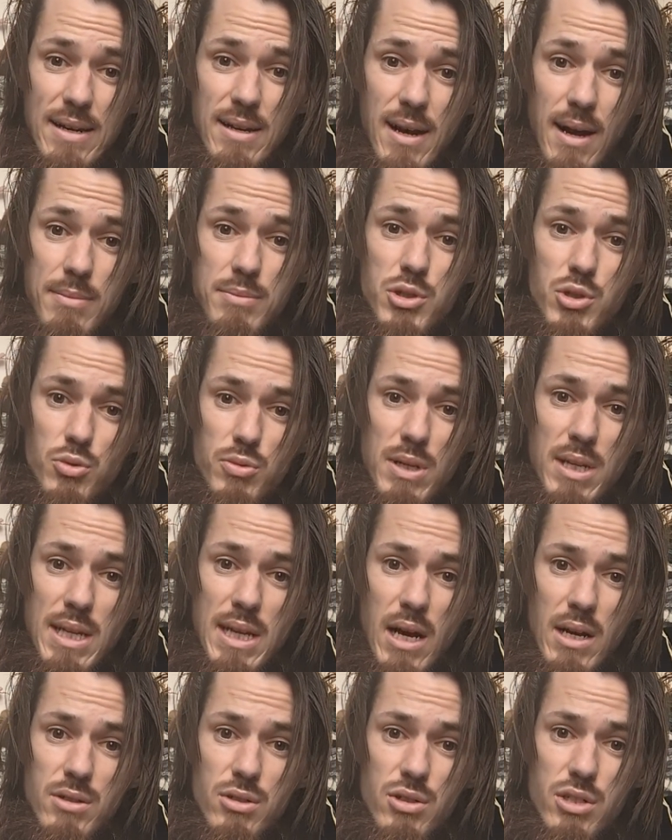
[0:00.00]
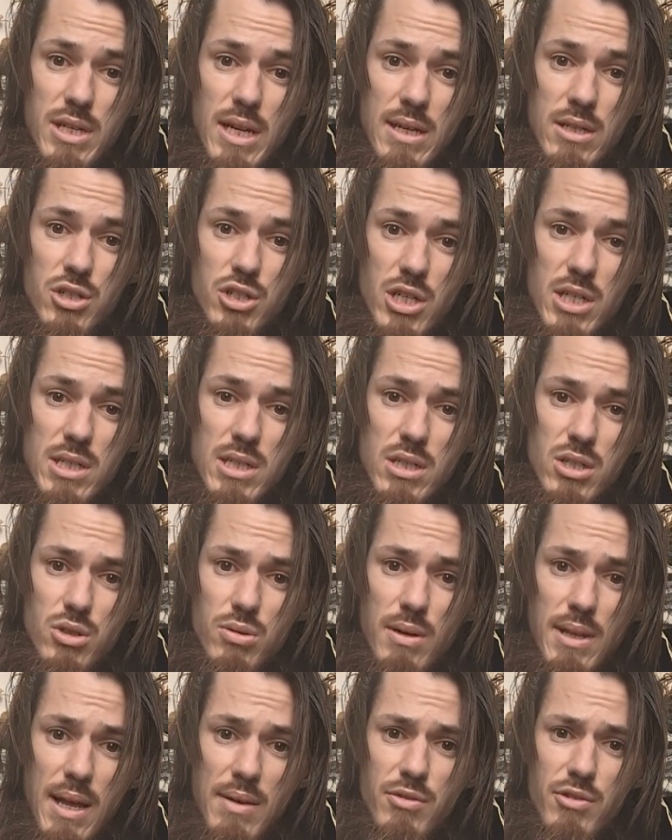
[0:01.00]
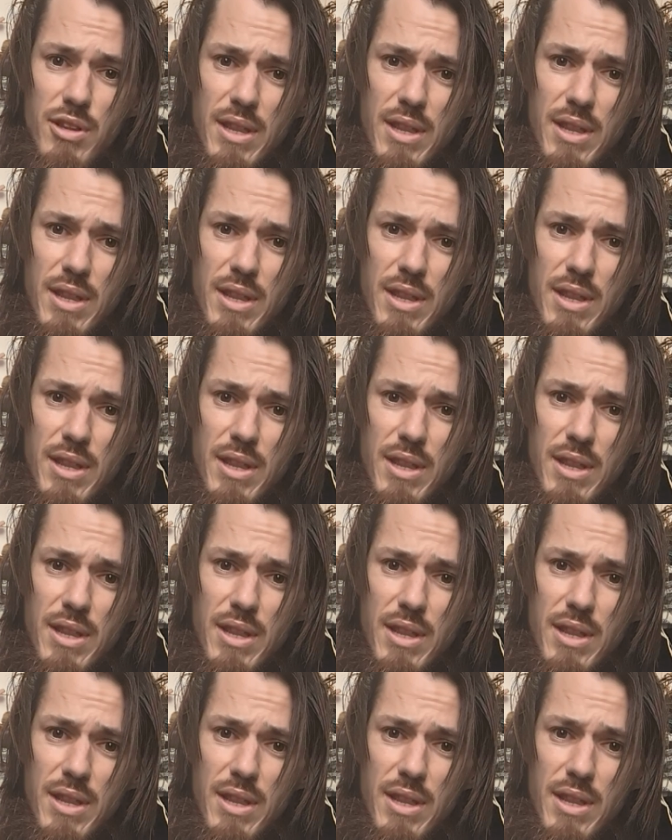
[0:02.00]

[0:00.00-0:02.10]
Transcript: come to really understand Jesus to a level